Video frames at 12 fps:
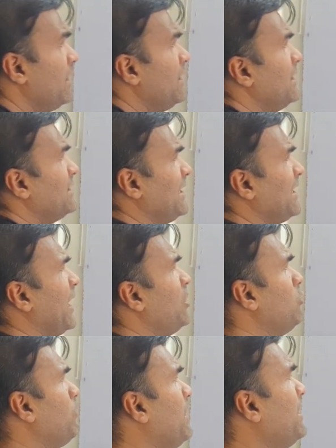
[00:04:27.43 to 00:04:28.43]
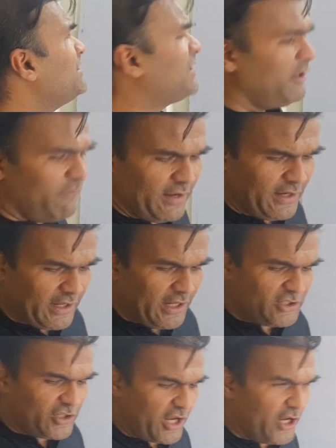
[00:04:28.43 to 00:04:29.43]
Say, can you please give an
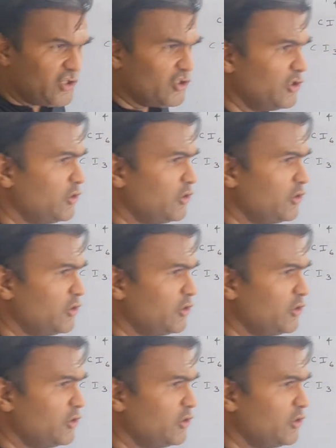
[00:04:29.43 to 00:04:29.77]
illustration